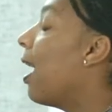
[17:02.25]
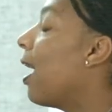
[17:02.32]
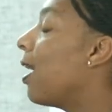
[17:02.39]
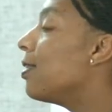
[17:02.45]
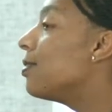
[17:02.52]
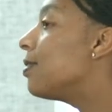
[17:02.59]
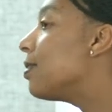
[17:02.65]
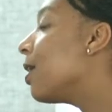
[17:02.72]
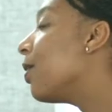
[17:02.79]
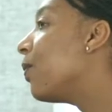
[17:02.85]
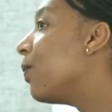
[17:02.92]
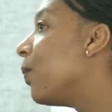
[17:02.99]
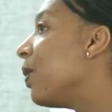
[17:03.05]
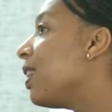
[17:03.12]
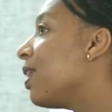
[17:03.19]
And so
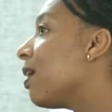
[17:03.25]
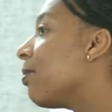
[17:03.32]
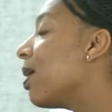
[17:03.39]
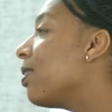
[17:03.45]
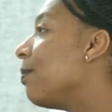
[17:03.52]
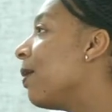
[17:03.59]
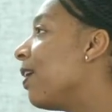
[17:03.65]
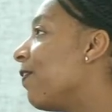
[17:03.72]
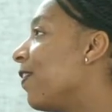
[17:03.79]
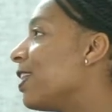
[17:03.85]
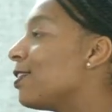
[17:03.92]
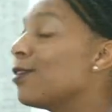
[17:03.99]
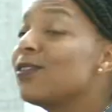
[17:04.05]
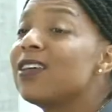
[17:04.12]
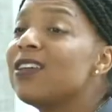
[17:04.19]
when we think about the
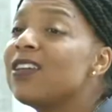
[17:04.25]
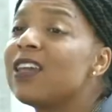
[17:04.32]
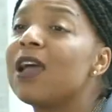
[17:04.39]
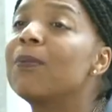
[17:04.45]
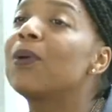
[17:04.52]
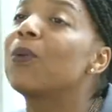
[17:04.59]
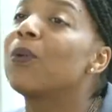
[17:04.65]
benefits, so the number